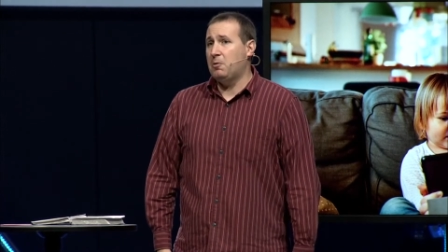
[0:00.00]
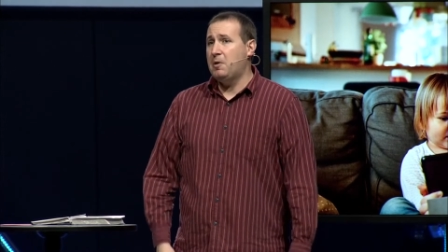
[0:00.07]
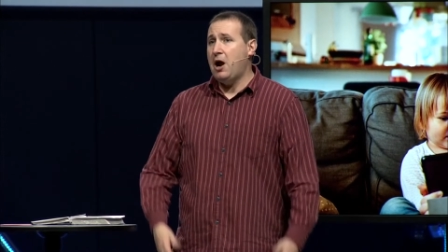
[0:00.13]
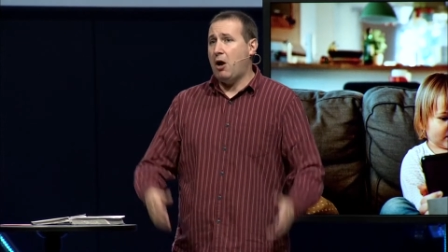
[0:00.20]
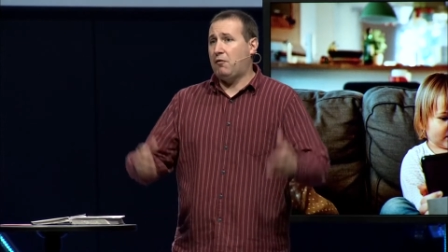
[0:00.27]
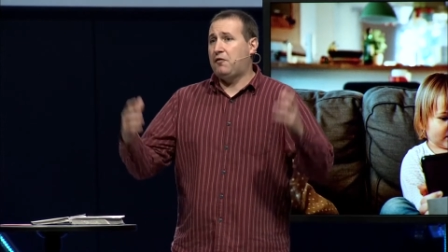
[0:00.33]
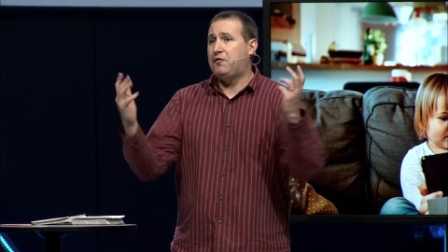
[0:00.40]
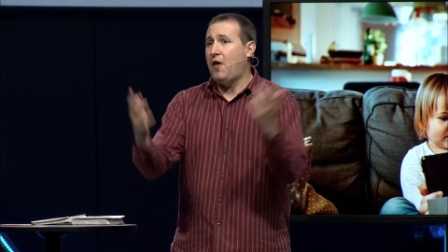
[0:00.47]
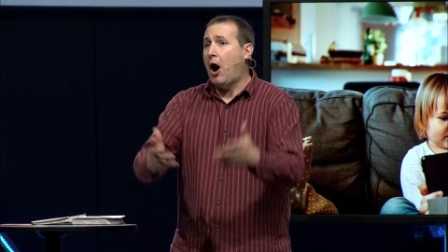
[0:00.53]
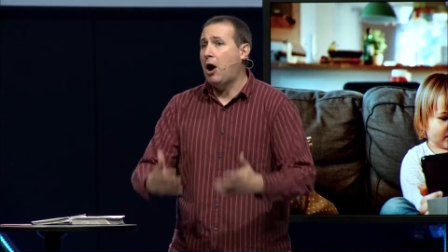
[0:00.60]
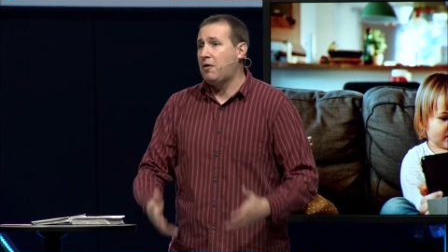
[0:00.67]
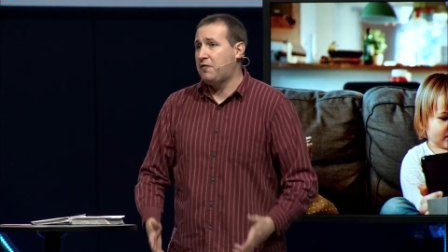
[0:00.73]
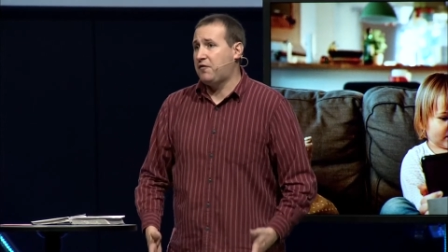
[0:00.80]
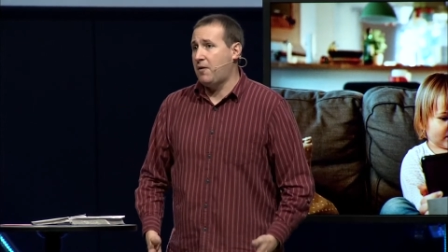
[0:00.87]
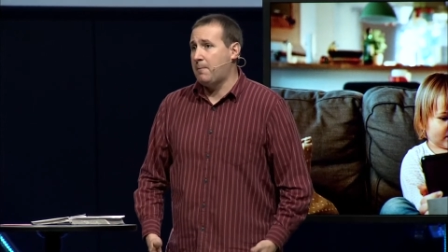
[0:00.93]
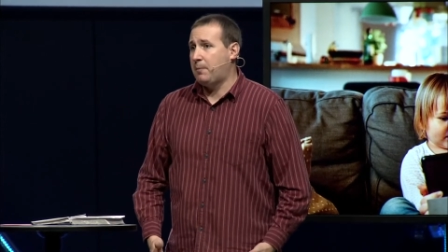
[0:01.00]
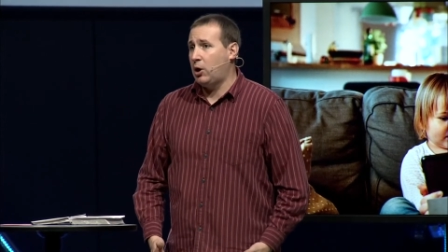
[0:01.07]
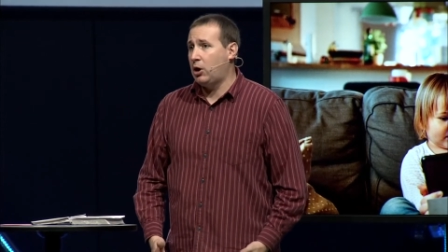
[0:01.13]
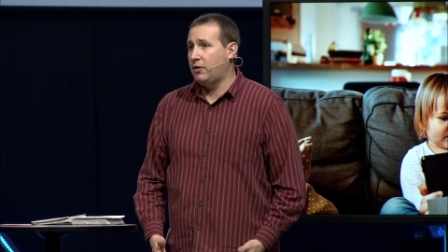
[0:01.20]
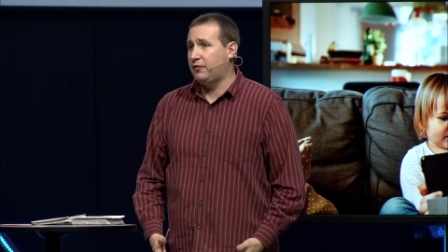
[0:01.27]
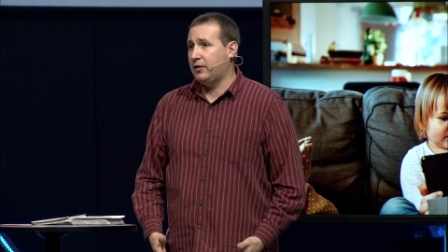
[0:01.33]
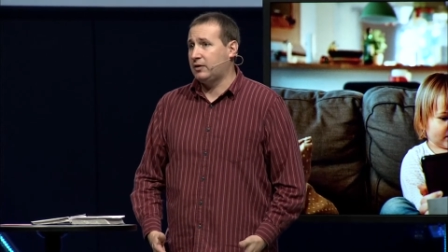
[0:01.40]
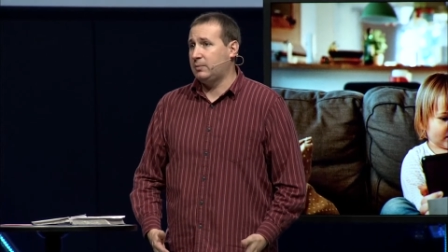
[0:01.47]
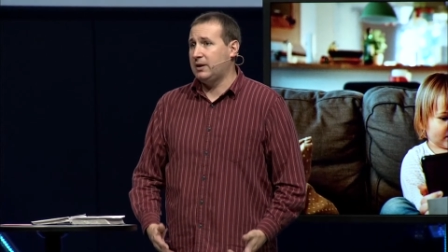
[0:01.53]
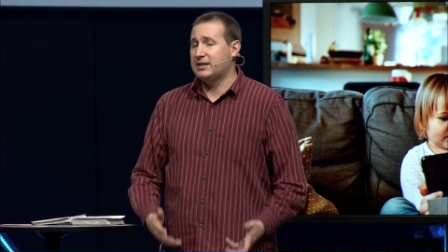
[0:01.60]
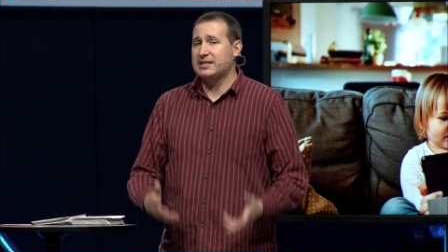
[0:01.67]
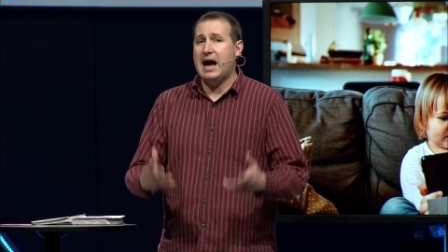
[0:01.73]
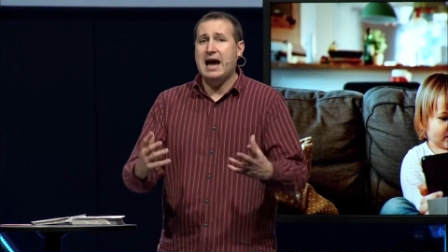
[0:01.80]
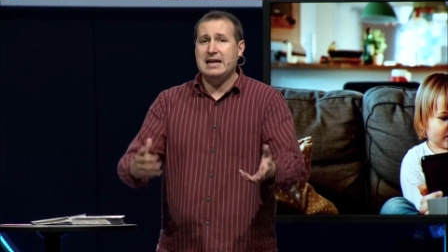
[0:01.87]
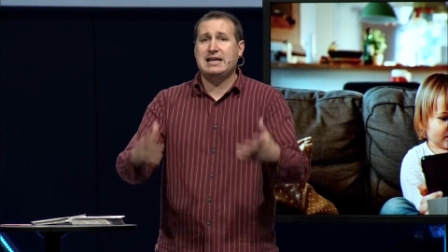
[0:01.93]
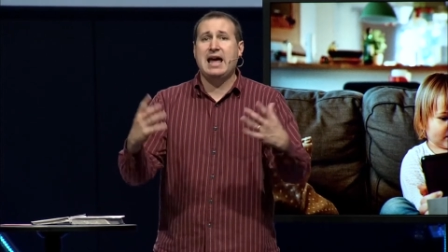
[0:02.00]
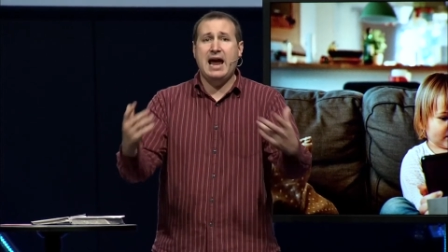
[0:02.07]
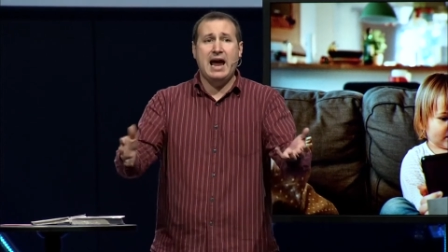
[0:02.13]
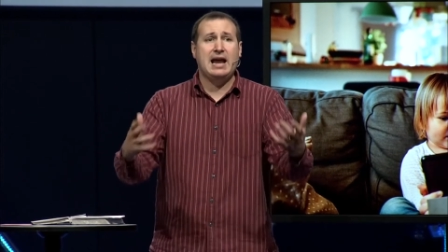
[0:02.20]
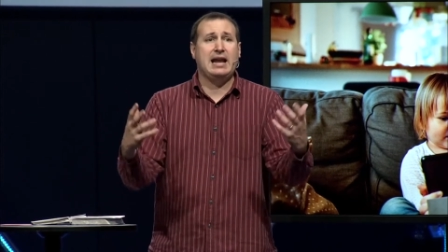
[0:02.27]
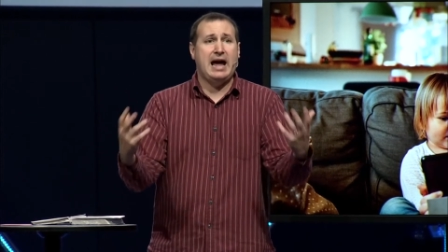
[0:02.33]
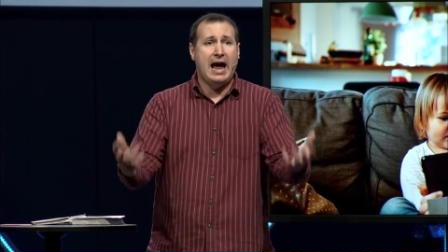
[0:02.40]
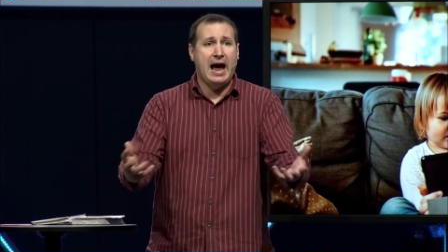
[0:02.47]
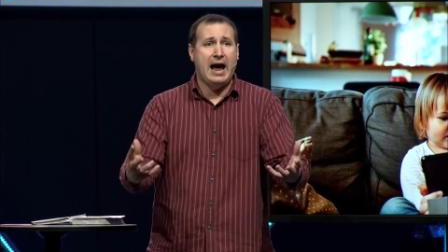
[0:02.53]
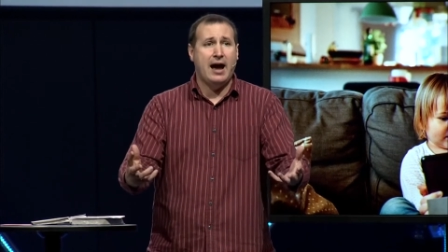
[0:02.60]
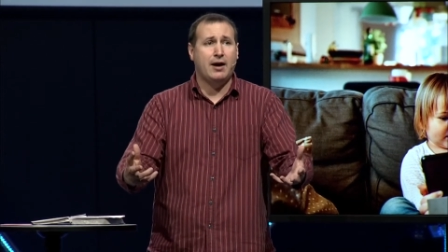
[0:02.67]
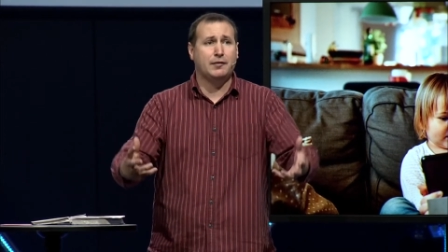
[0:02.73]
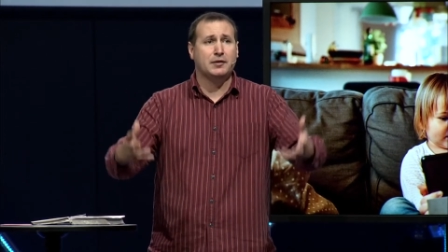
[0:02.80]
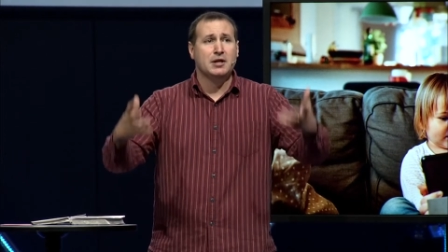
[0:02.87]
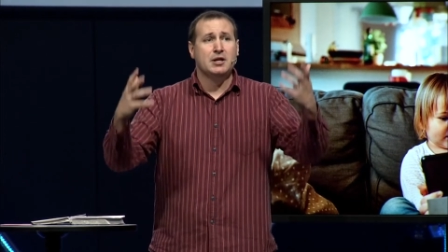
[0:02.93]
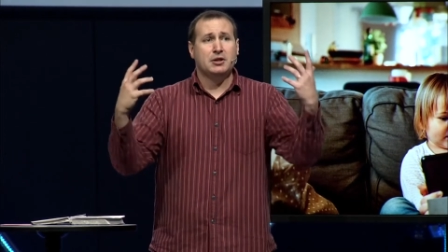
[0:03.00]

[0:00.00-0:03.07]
We are far from perfect because I can't have